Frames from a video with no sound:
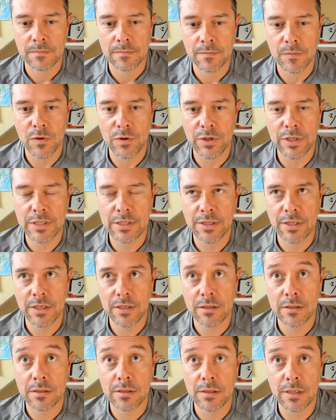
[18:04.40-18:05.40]

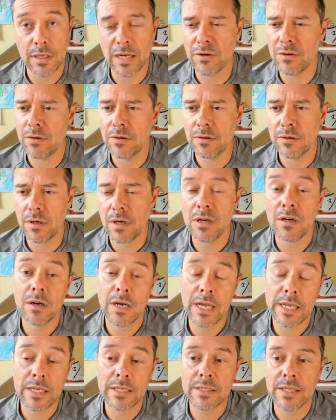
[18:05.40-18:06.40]
36. I don't know. Oh,
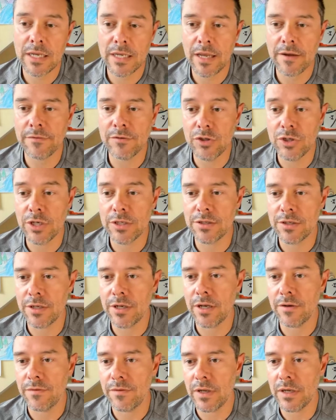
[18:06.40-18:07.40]
I guess they have just
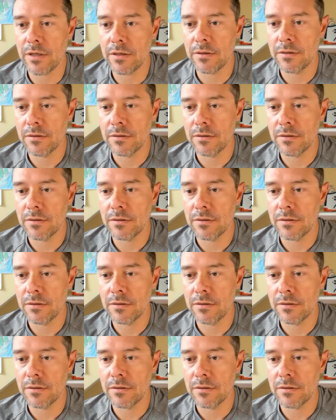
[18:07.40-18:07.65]
enough. Yeah.